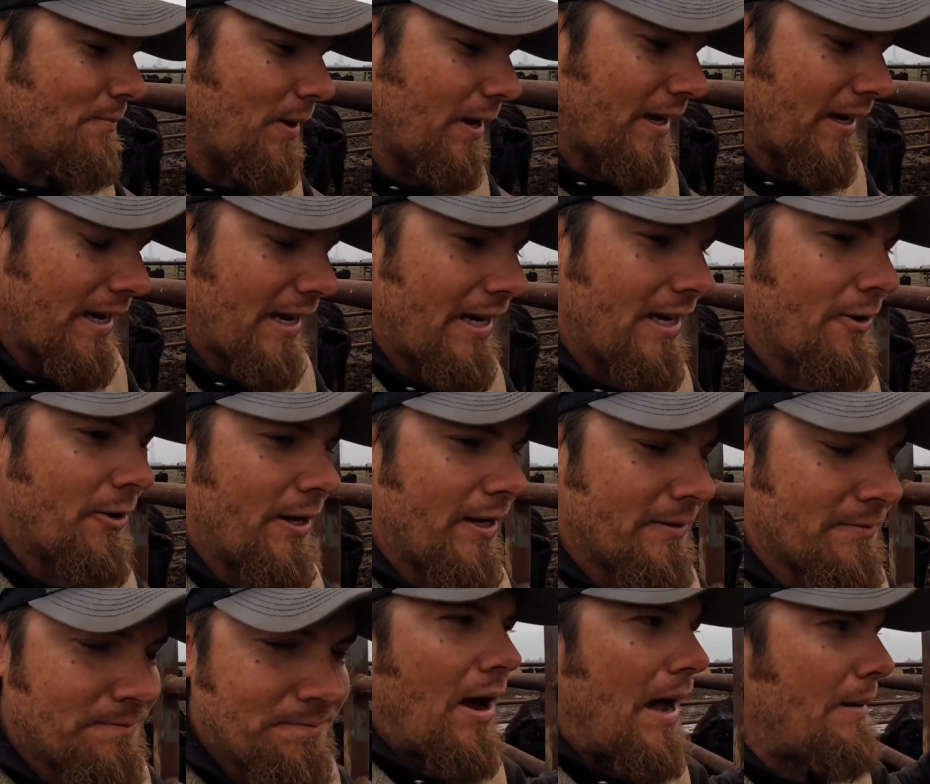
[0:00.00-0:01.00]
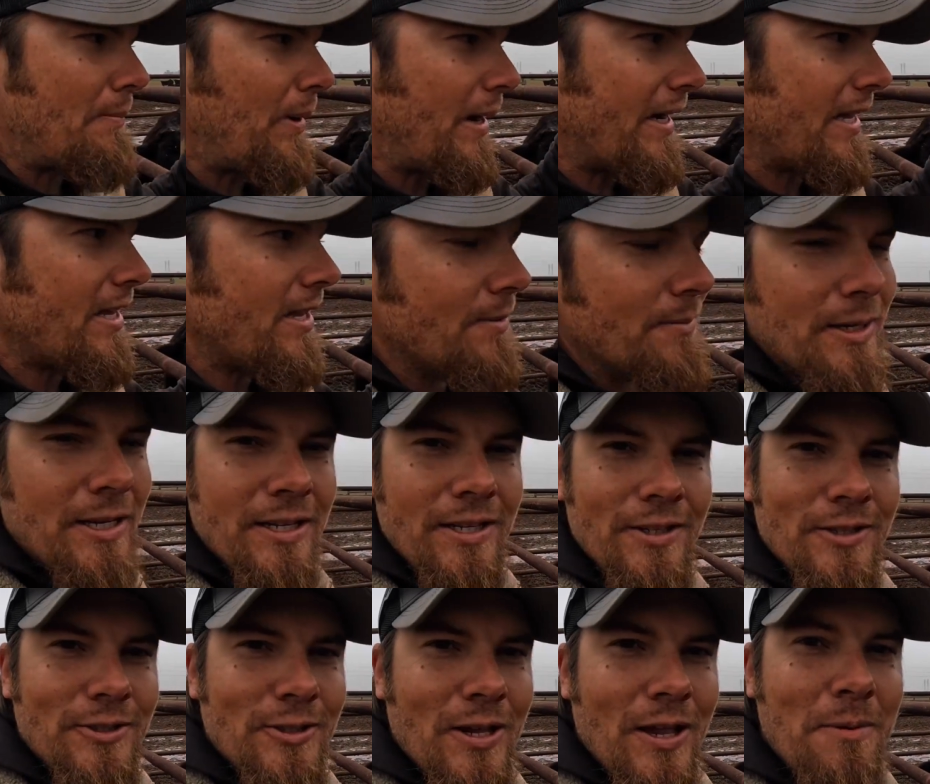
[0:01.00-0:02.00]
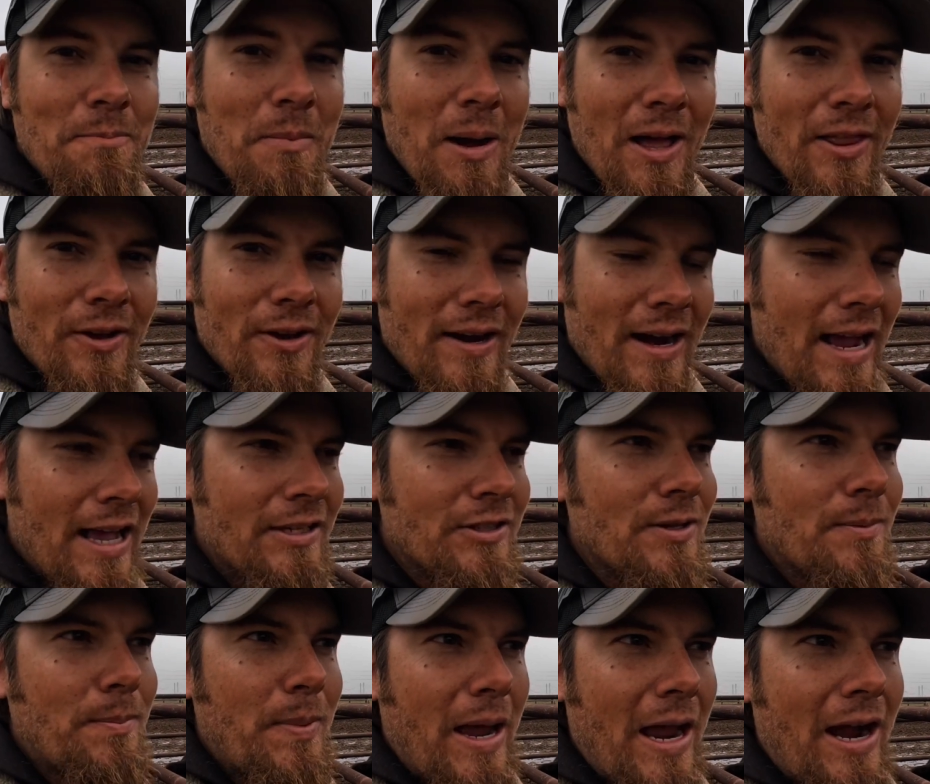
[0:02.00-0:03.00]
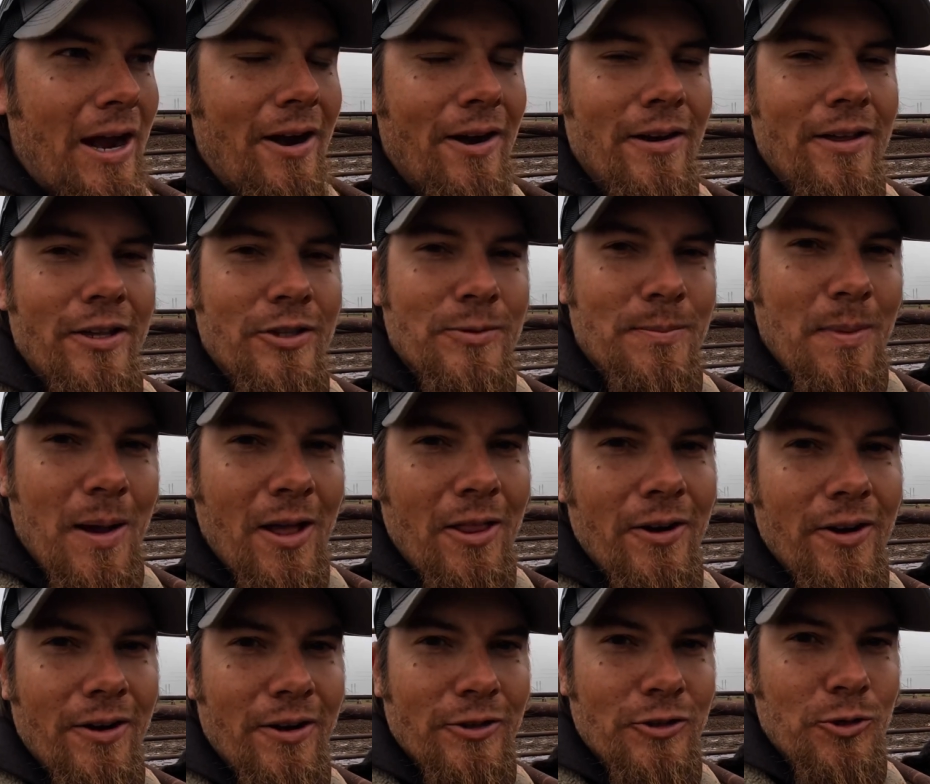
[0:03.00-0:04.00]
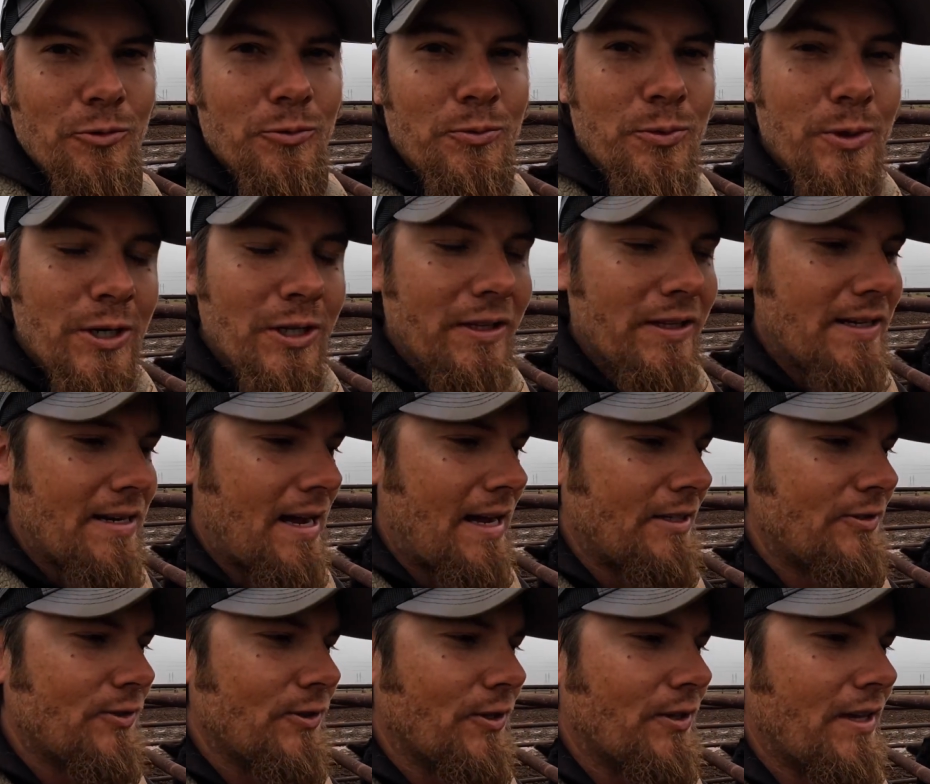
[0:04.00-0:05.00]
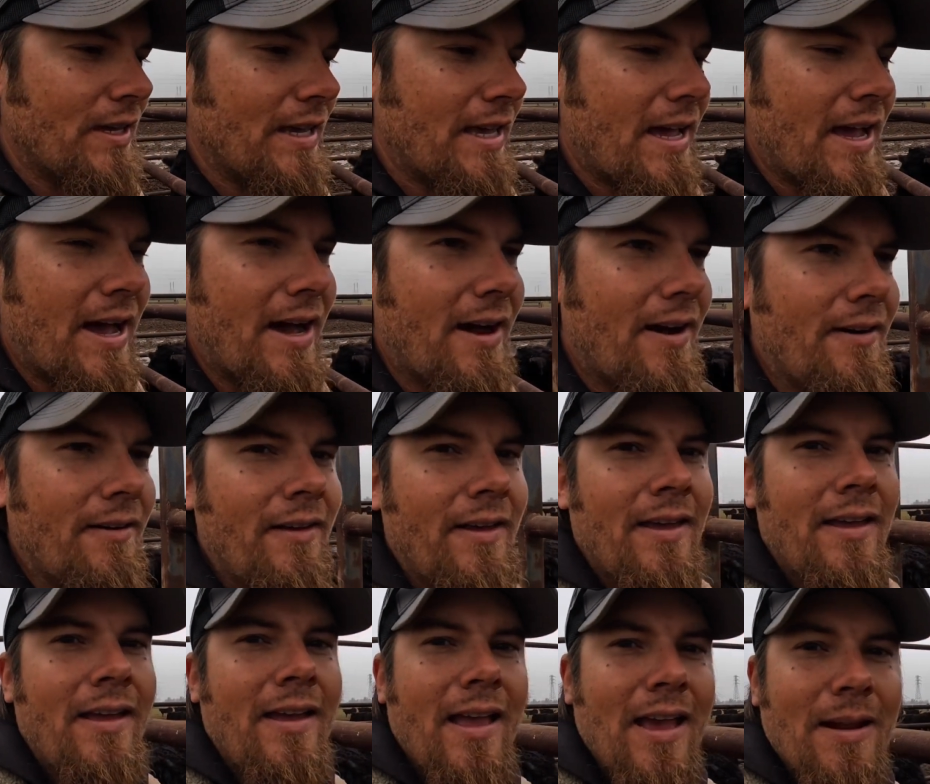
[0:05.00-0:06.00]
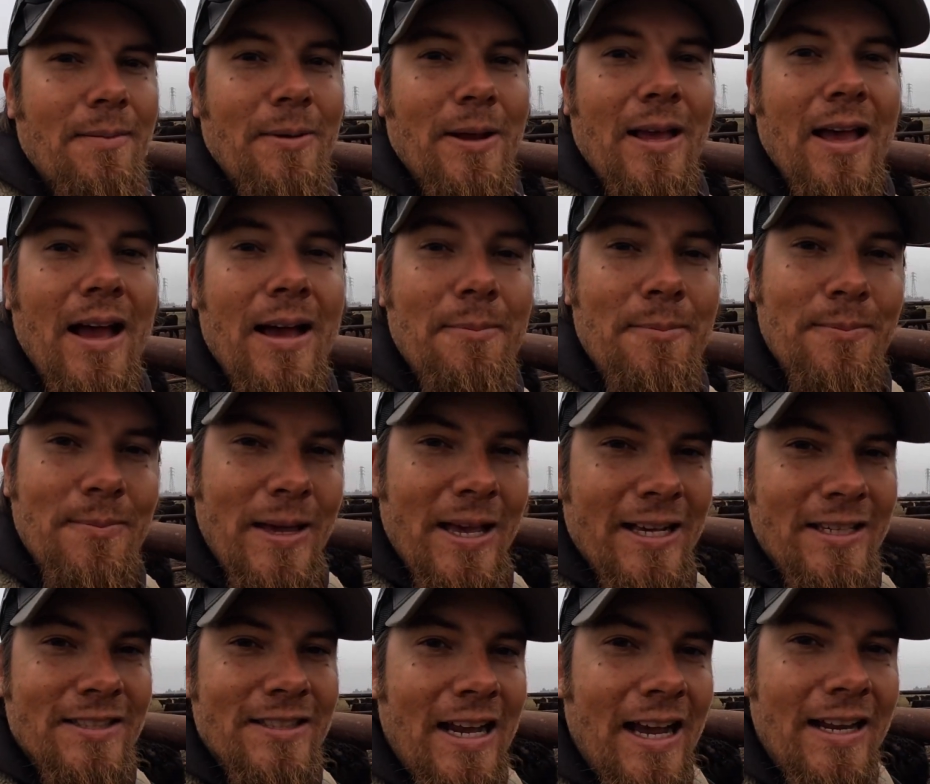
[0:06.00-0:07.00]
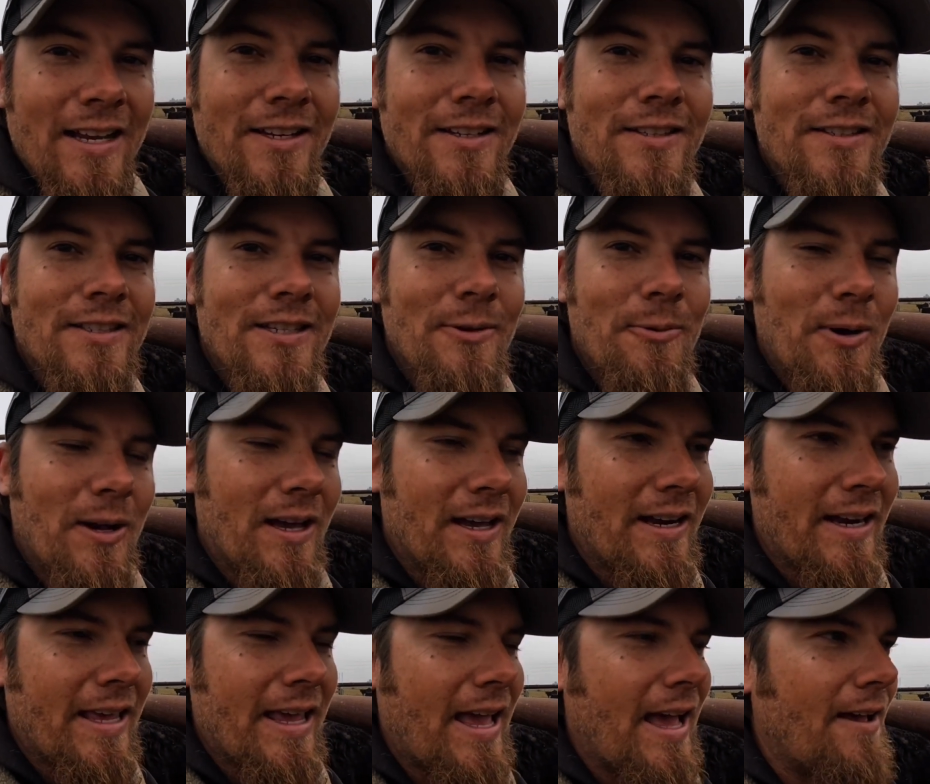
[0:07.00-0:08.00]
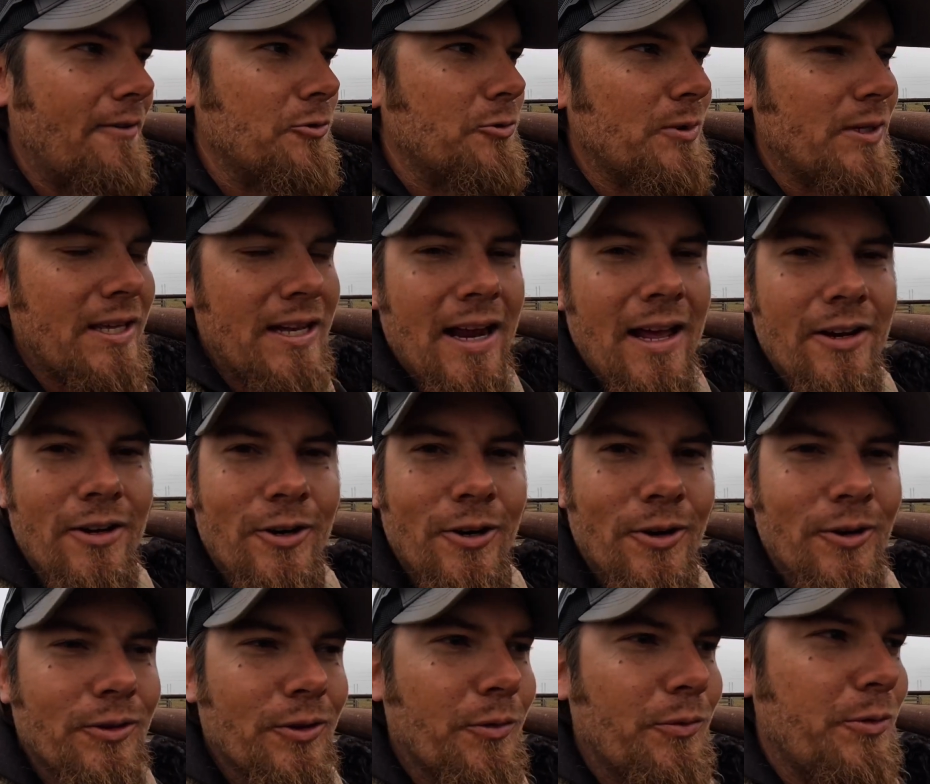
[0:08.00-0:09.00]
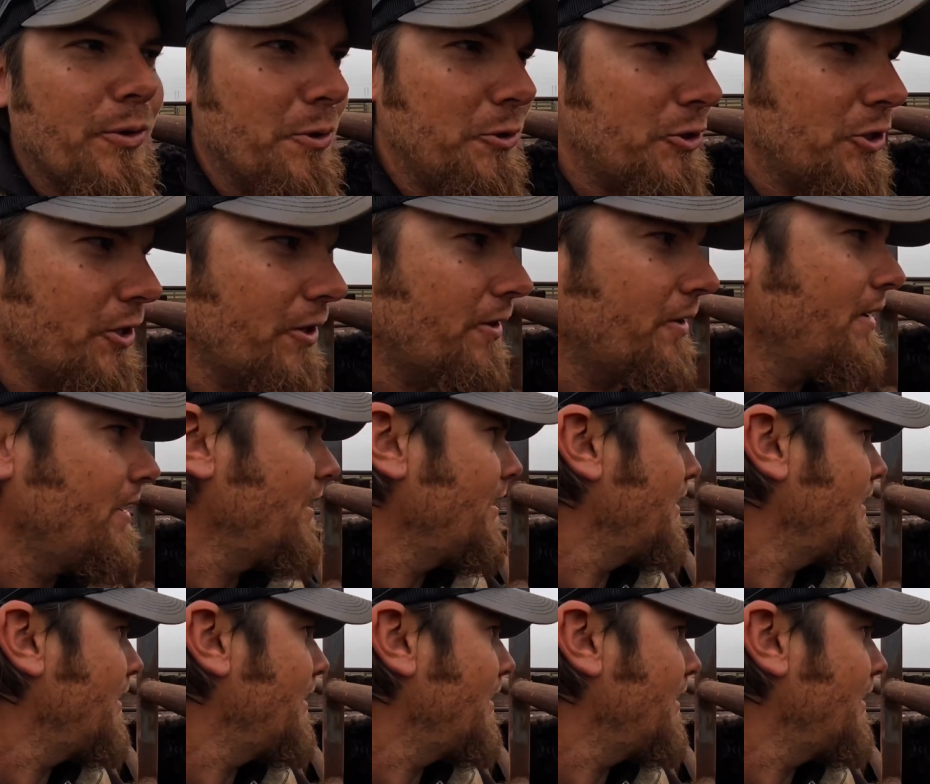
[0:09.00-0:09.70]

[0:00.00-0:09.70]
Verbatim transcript: But anyway, I bought him and his mother as a pair. His mother is a really nice looking cow, and I'm excited to see what kind of calves we get out of her in the future.